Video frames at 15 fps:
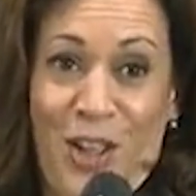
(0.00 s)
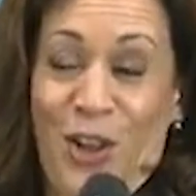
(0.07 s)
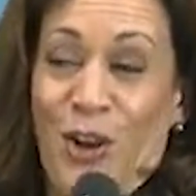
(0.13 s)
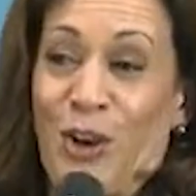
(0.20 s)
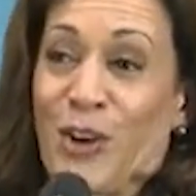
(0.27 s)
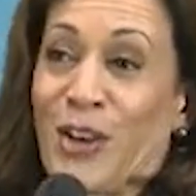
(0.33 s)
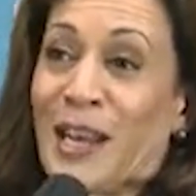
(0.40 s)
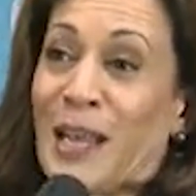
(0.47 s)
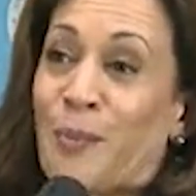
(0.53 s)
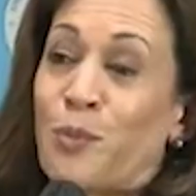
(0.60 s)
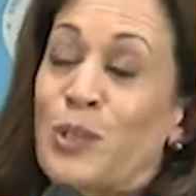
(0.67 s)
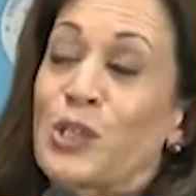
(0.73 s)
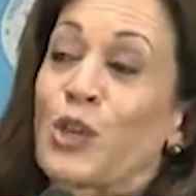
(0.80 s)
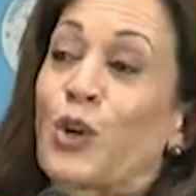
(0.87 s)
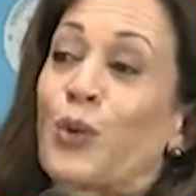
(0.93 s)
her name
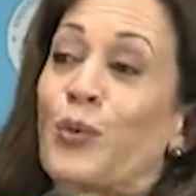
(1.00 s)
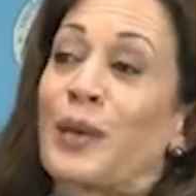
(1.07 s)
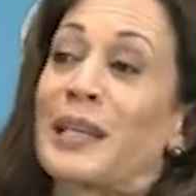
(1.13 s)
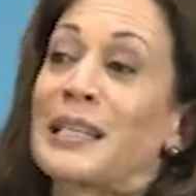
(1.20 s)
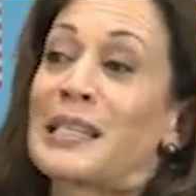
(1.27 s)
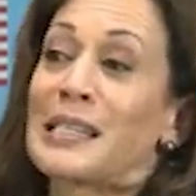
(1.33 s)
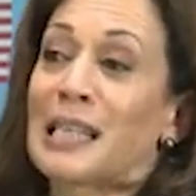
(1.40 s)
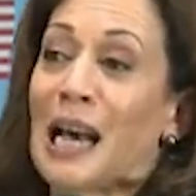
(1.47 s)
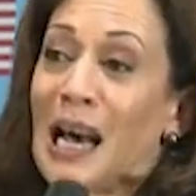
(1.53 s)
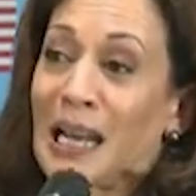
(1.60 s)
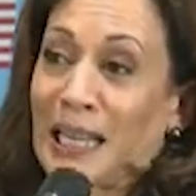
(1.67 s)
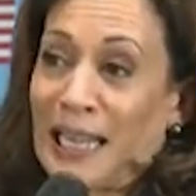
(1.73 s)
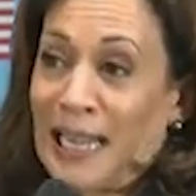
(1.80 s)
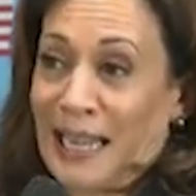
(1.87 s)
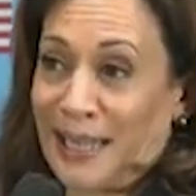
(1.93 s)
was Coretta Scott
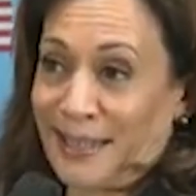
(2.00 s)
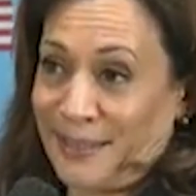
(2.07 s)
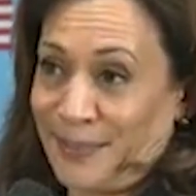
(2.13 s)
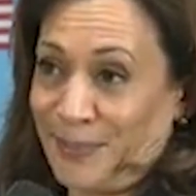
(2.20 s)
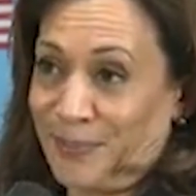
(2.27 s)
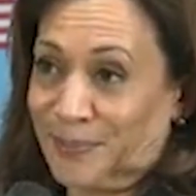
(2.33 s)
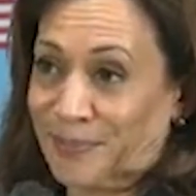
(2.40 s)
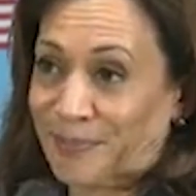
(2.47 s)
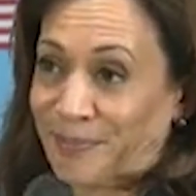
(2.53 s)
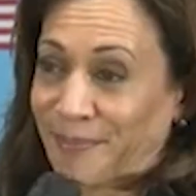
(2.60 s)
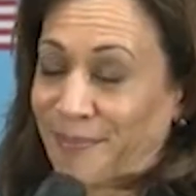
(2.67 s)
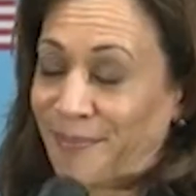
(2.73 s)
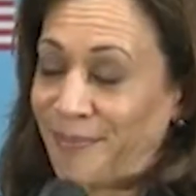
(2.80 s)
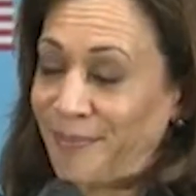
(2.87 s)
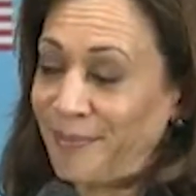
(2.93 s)
King.
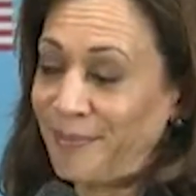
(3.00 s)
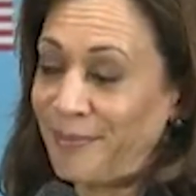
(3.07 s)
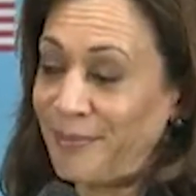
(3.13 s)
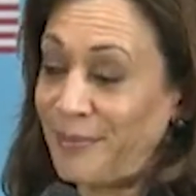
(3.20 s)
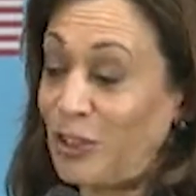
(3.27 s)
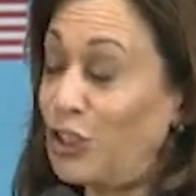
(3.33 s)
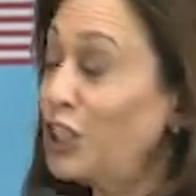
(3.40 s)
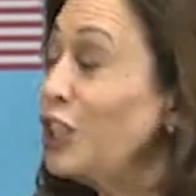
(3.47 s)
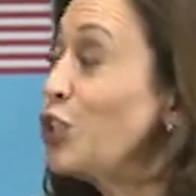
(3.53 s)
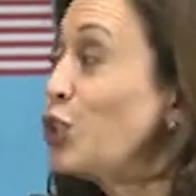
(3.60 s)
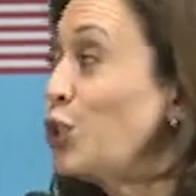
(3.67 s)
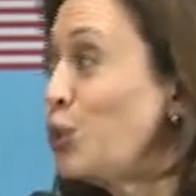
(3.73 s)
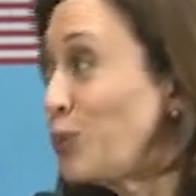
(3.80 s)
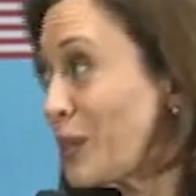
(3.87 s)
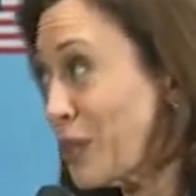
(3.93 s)
She
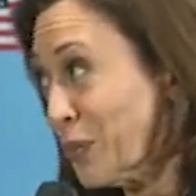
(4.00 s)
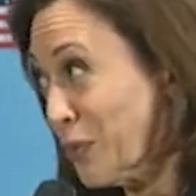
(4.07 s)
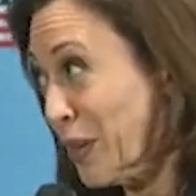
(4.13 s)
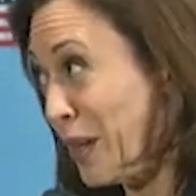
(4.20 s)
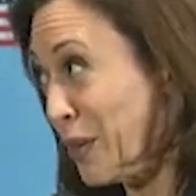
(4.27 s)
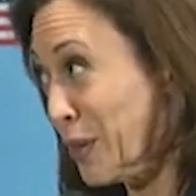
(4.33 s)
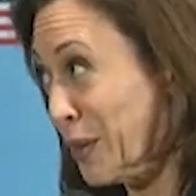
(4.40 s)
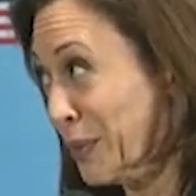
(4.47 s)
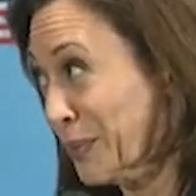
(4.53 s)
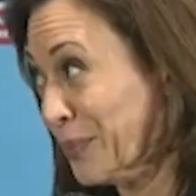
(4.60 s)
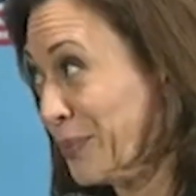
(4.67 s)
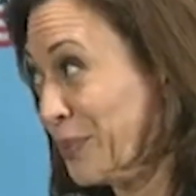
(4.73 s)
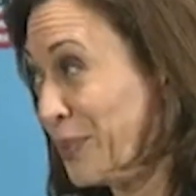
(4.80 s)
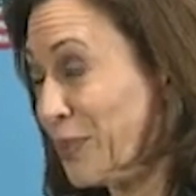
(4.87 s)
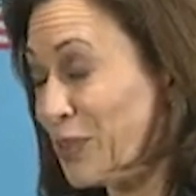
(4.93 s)
too was a fighter
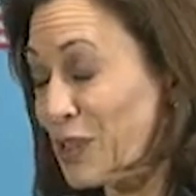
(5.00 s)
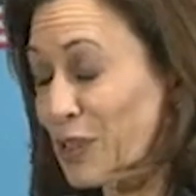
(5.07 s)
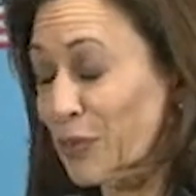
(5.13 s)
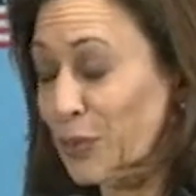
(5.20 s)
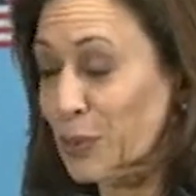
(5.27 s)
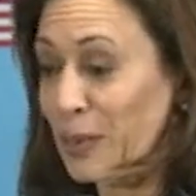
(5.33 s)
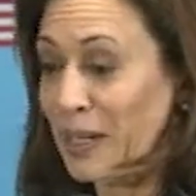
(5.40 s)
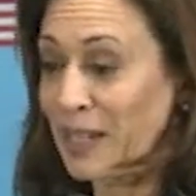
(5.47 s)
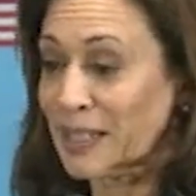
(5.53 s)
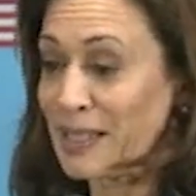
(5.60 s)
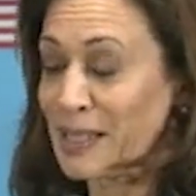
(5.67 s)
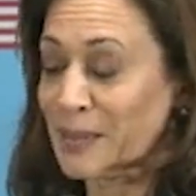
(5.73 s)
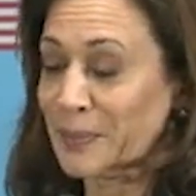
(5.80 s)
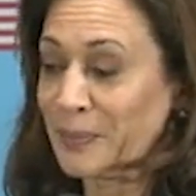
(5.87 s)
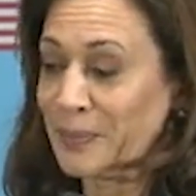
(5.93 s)
for civil
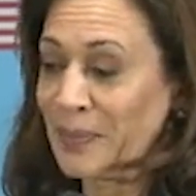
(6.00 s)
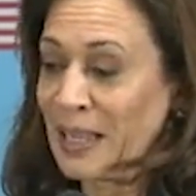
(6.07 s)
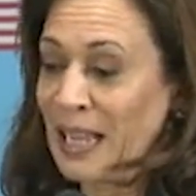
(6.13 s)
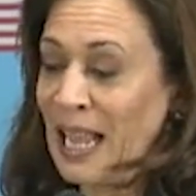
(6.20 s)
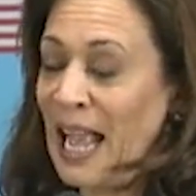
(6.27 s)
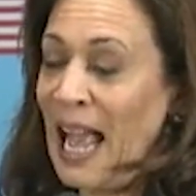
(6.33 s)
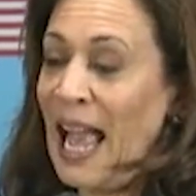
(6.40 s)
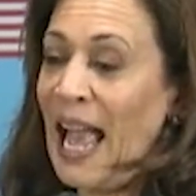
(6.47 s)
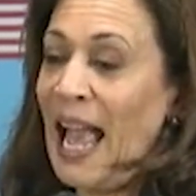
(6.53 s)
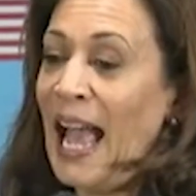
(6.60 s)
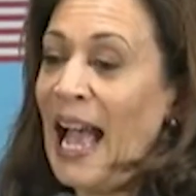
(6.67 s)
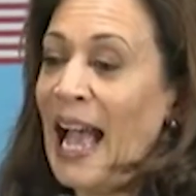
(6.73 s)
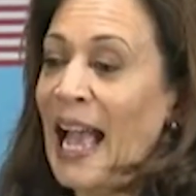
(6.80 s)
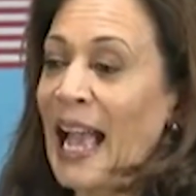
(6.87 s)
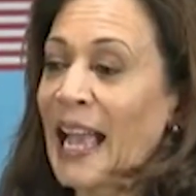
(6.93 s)
rights.
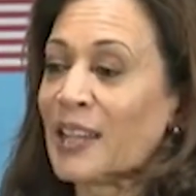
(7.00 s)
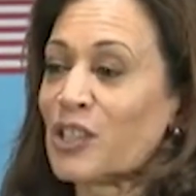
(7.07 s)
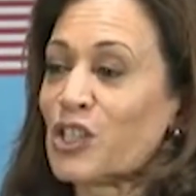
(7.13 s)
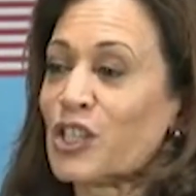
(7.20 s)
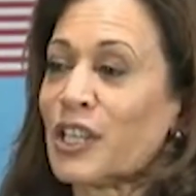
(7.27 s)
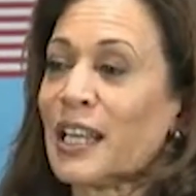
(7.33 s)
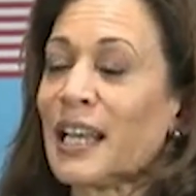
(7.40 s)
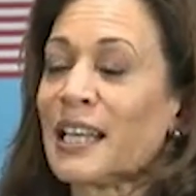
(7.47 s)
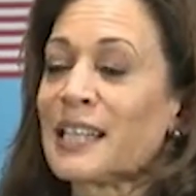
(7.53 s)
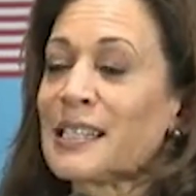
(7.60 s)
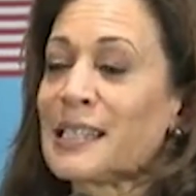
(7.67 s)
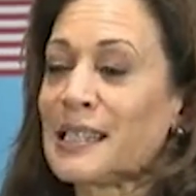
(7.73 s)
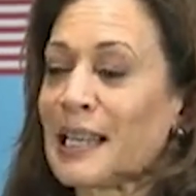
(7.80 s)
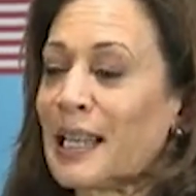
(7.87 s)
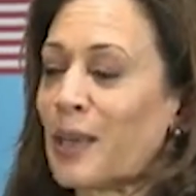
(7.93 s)
And she had a
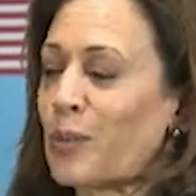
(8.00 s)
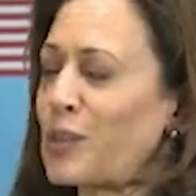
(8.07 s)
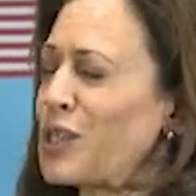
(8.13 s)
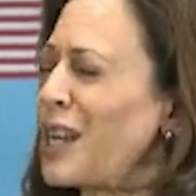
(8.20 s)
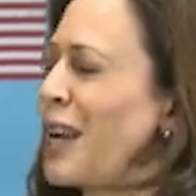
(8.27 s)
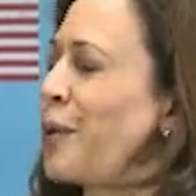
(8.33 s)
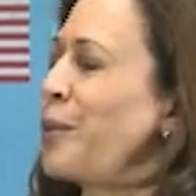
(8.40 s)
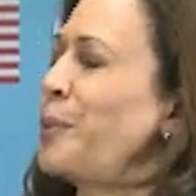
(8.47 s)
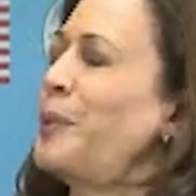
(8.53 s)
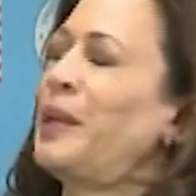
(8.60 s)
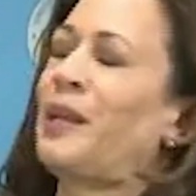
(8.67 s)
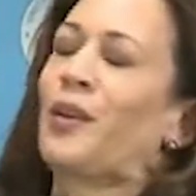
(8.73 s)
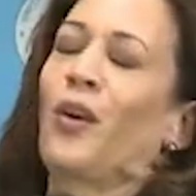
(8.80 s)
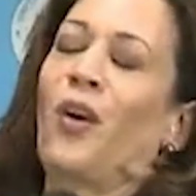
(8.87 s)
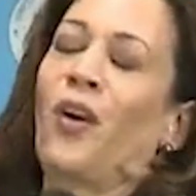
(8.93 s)
saying, which I
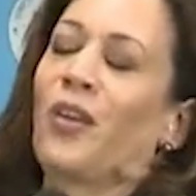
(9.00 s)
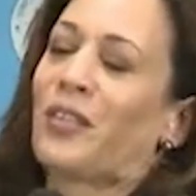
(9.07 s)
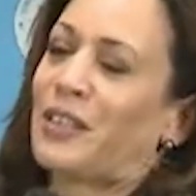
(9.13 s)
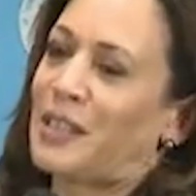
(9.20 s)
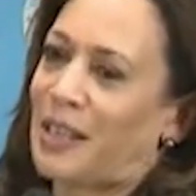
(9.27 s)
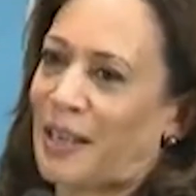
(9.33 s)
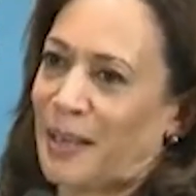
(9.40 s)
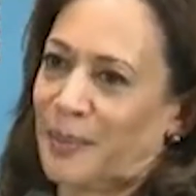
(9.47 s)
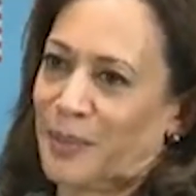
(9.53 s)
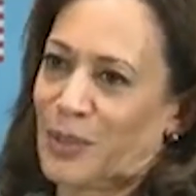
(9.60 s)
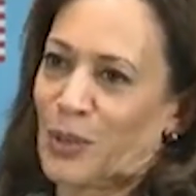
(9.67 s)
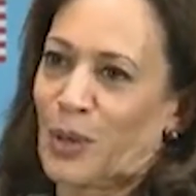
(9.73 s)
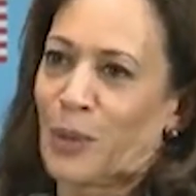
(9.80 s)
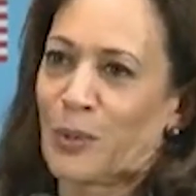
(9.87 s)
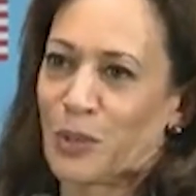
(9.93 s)
repeat all the time,
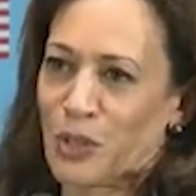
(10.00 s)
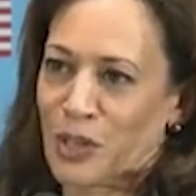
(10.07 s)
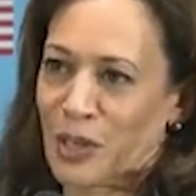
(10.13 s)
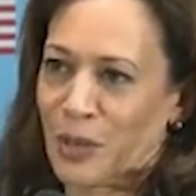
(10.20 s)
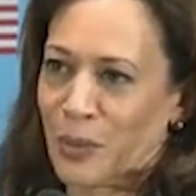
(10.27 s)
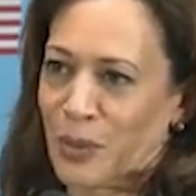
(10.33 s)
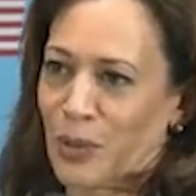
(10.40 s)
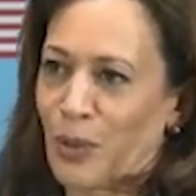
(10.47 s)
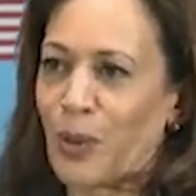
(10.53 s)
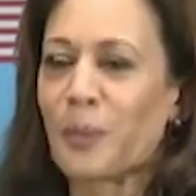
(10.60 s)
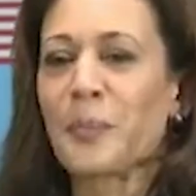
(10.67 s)
so I will share it with you. I'll